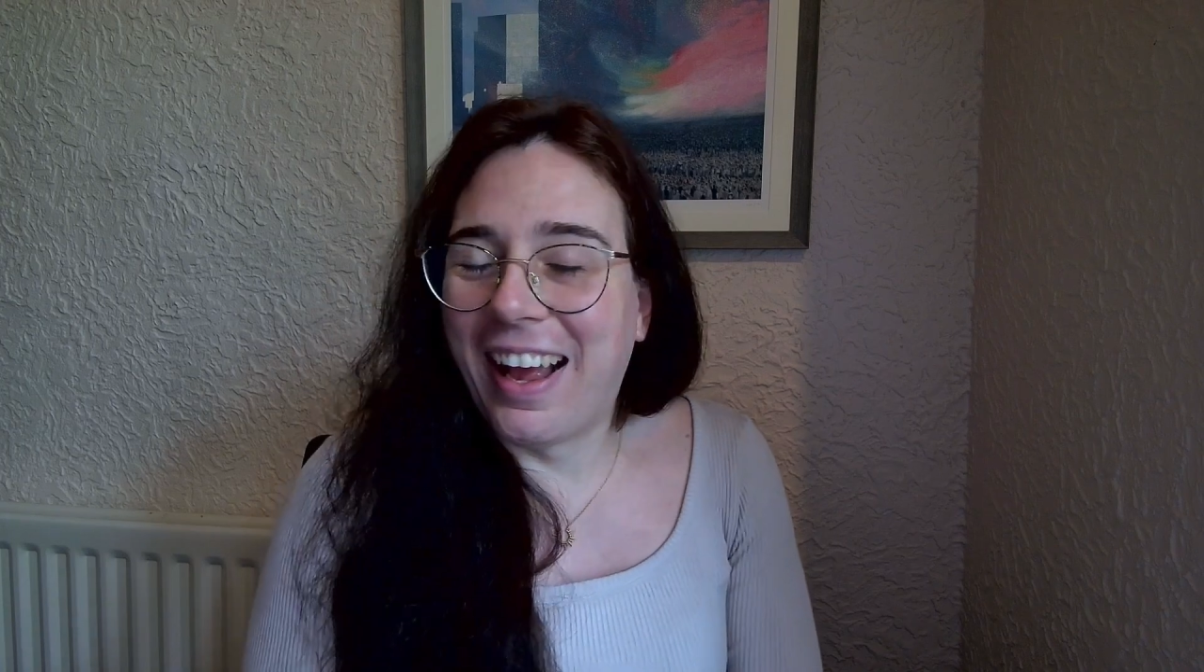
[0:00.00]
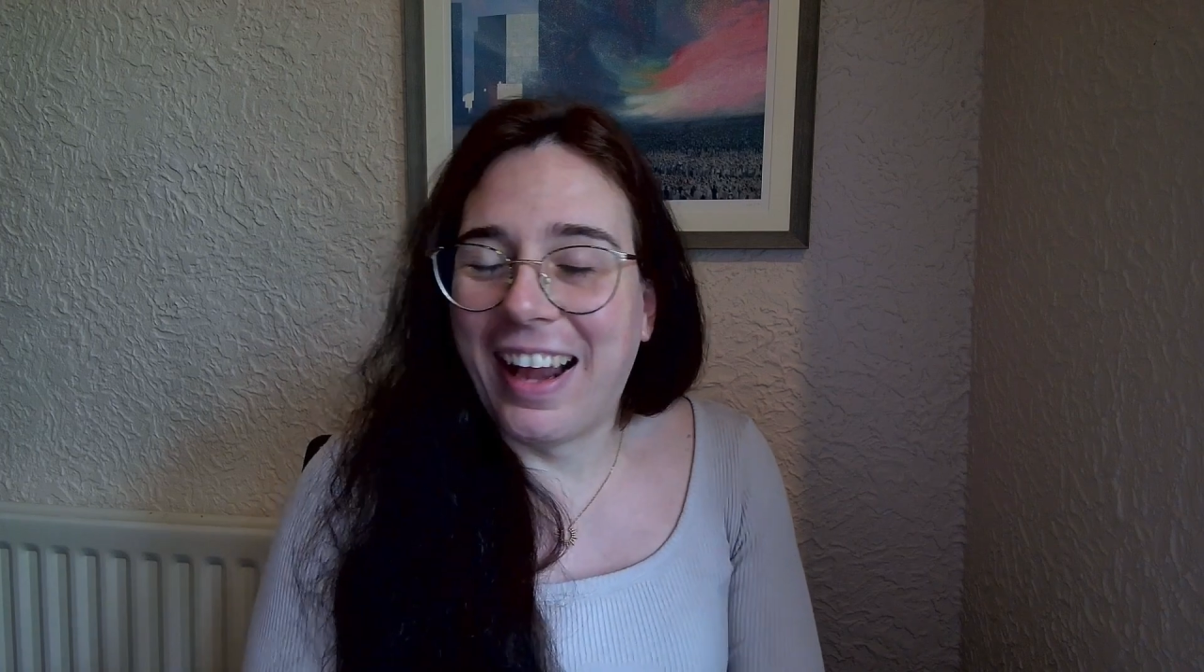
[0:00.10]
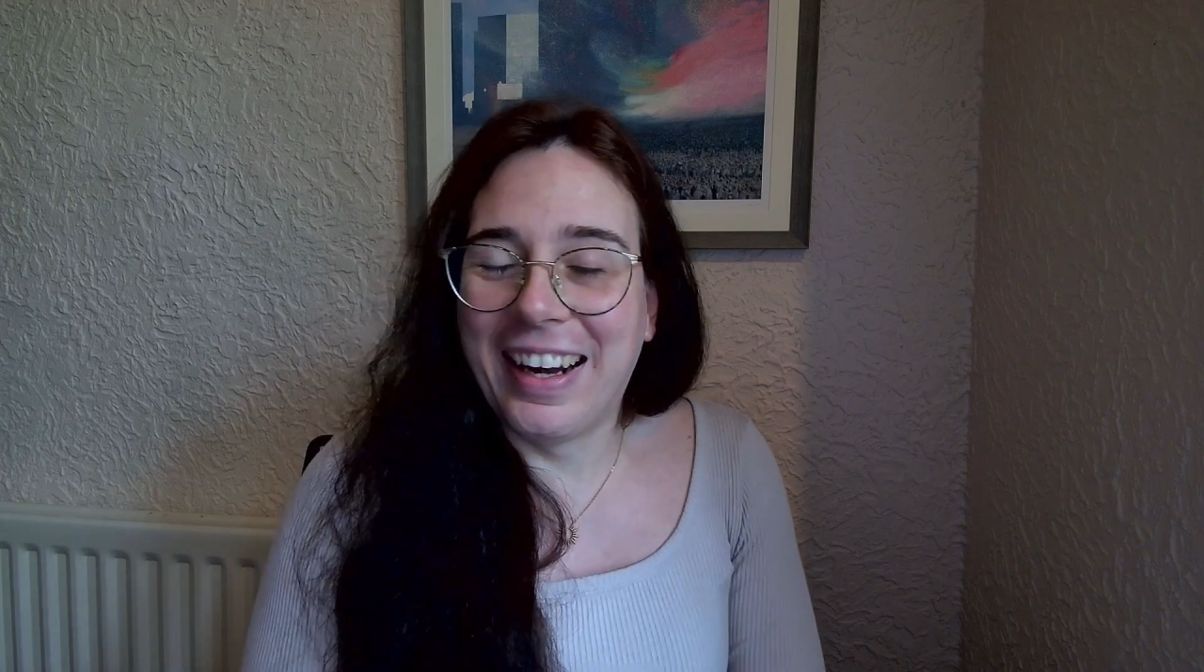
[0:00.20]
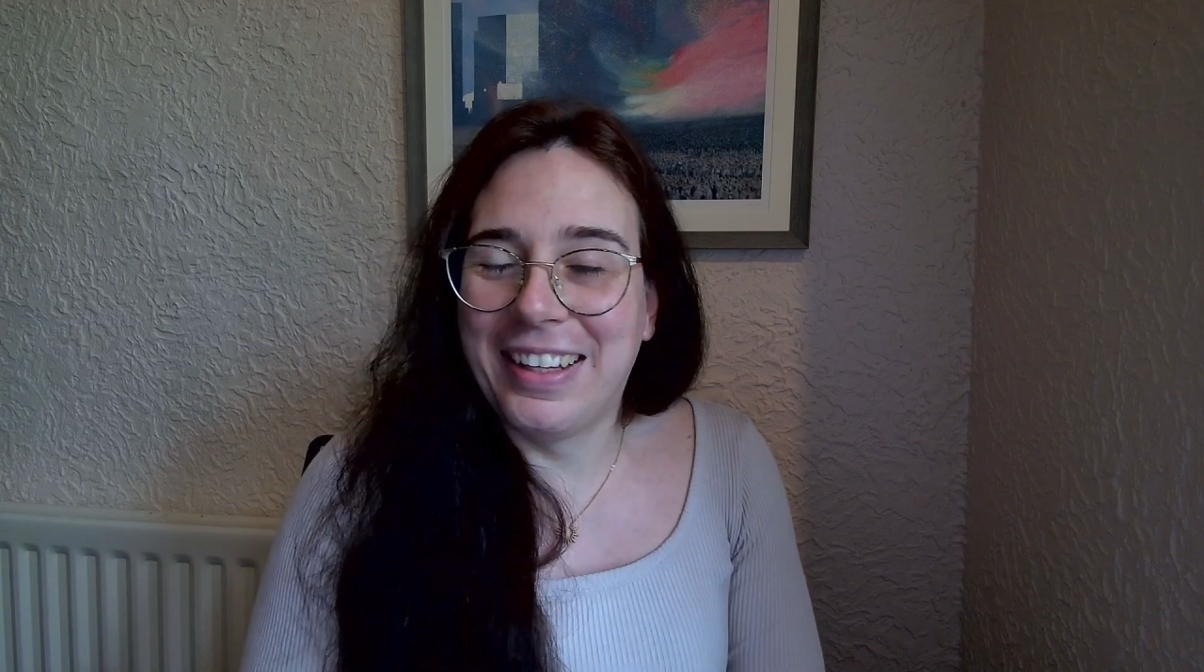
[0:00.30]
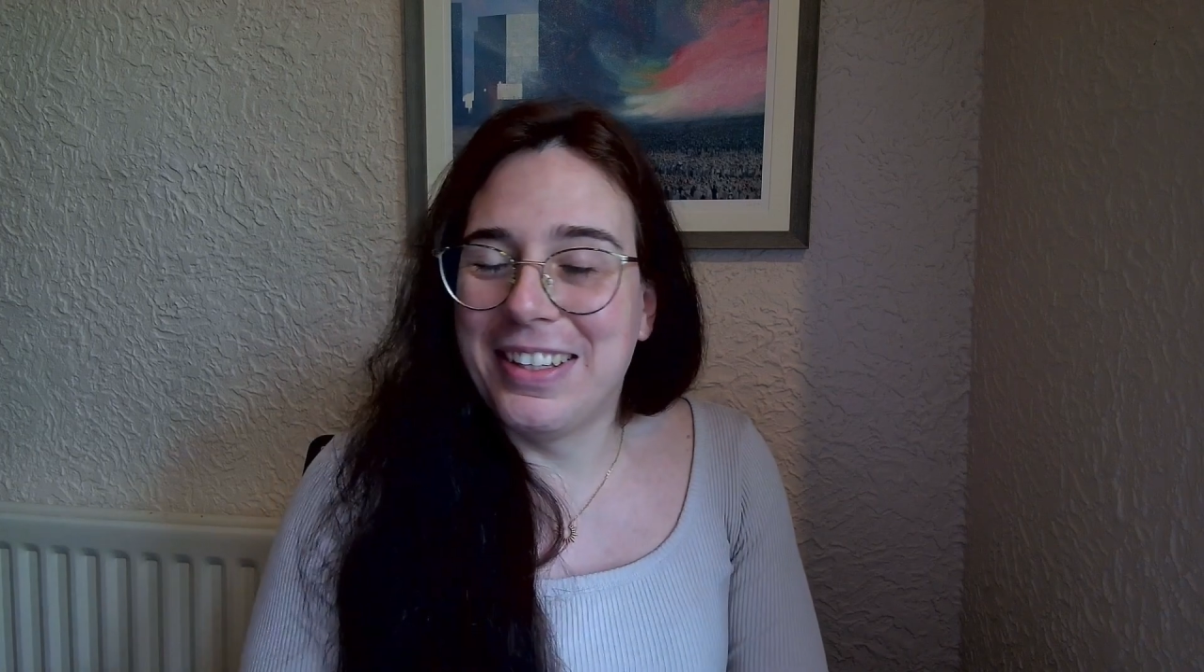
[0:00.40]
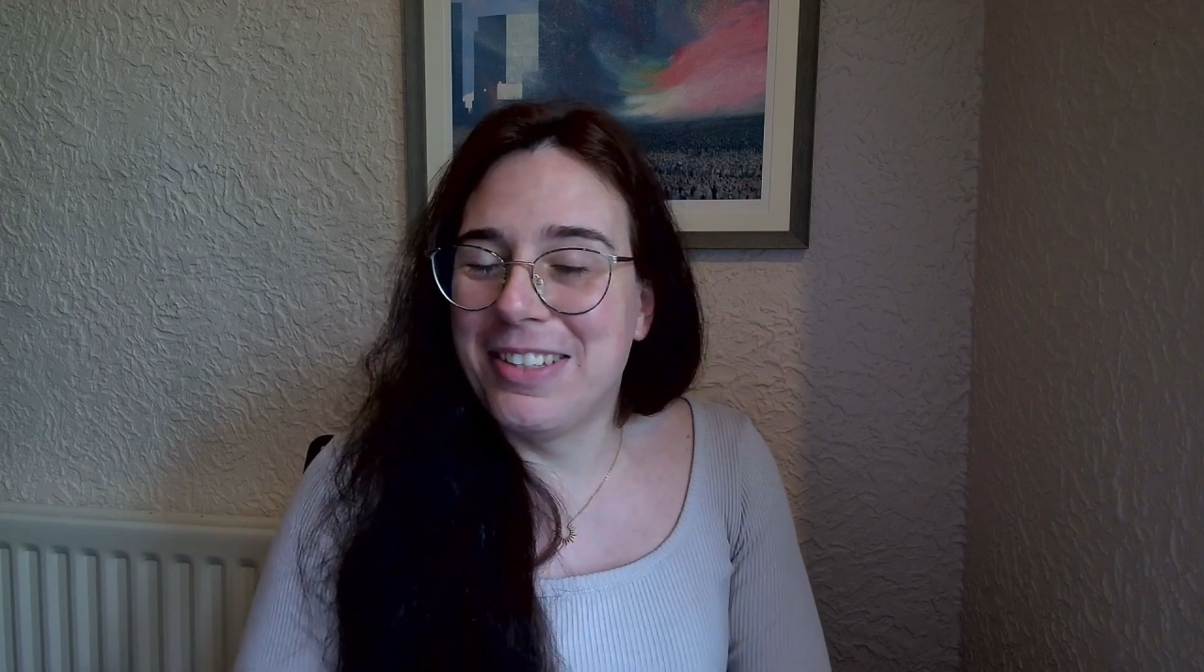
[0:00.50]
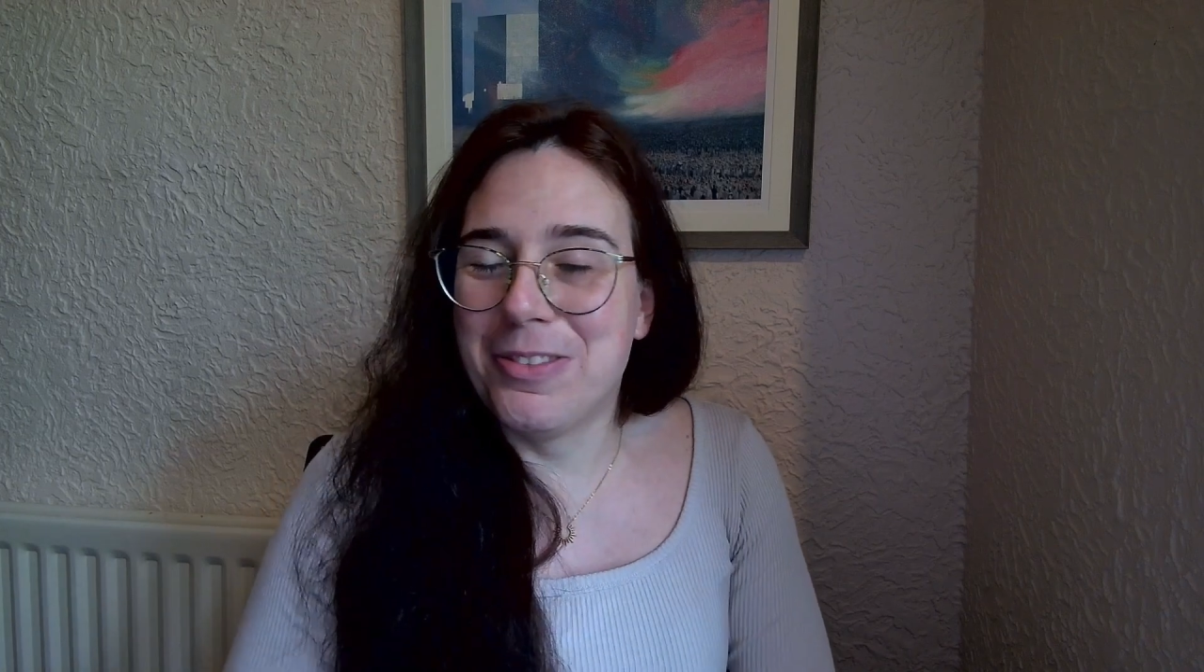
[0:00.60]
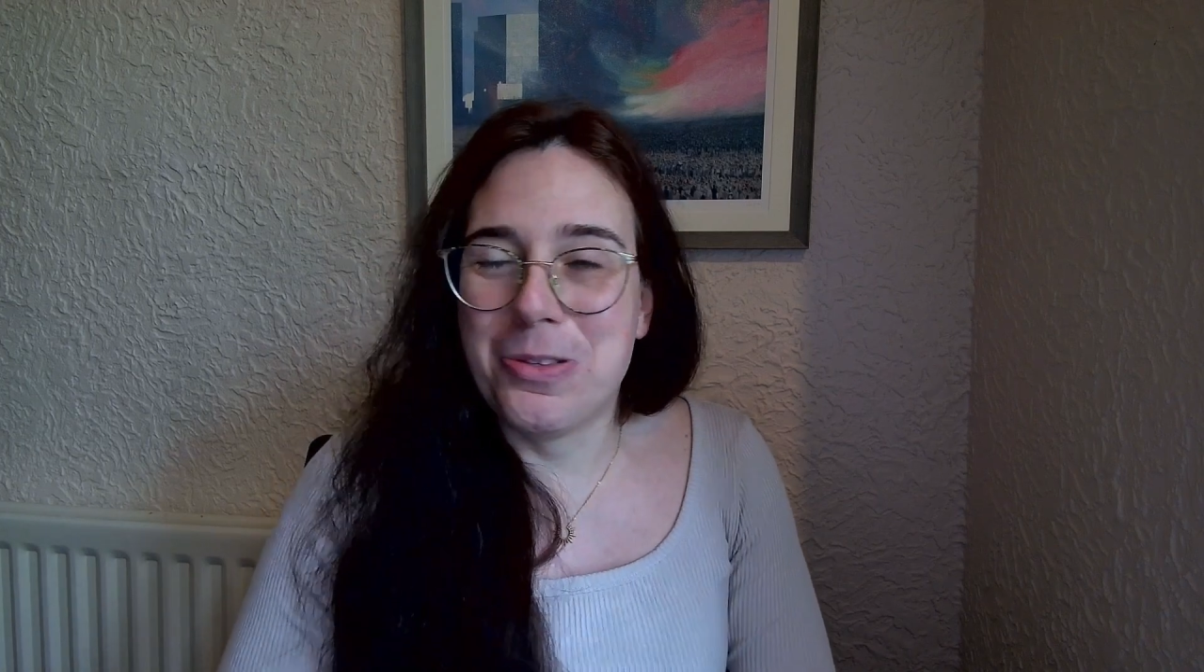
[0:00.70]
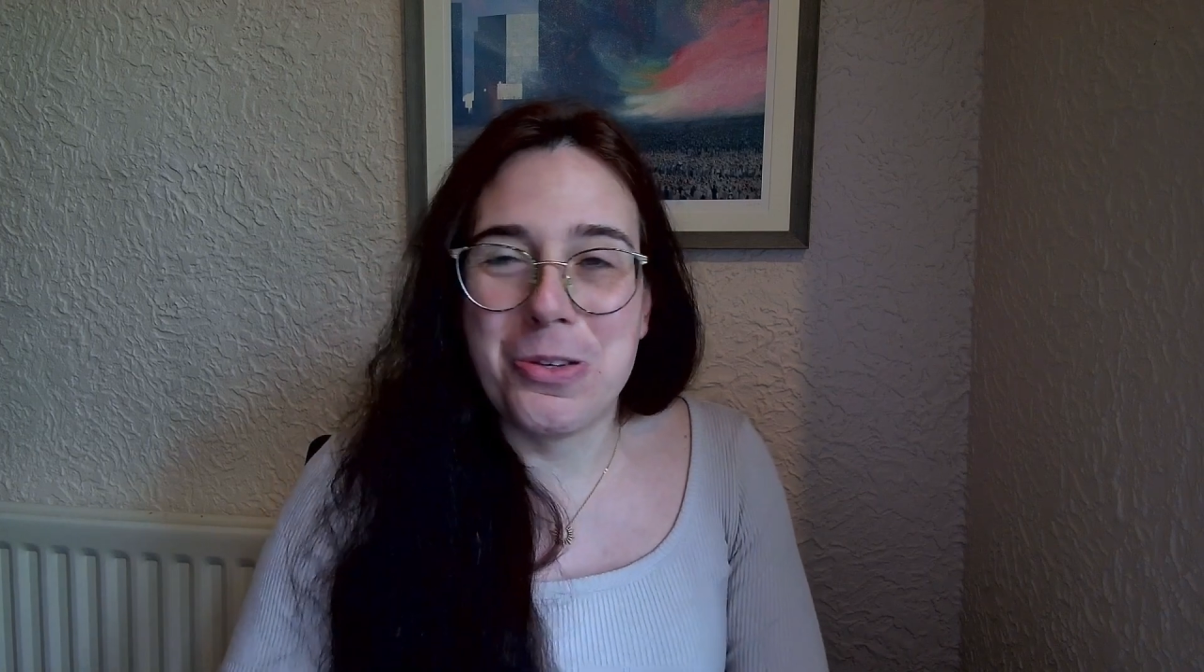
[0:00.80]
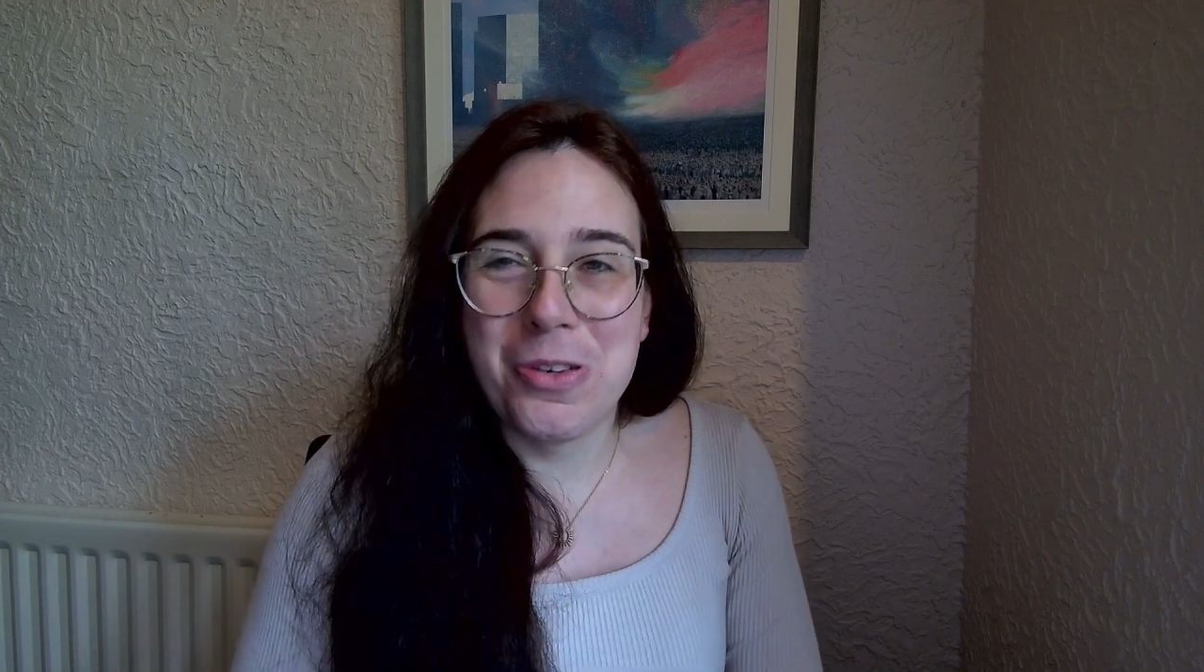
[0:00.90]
and I didn't even know who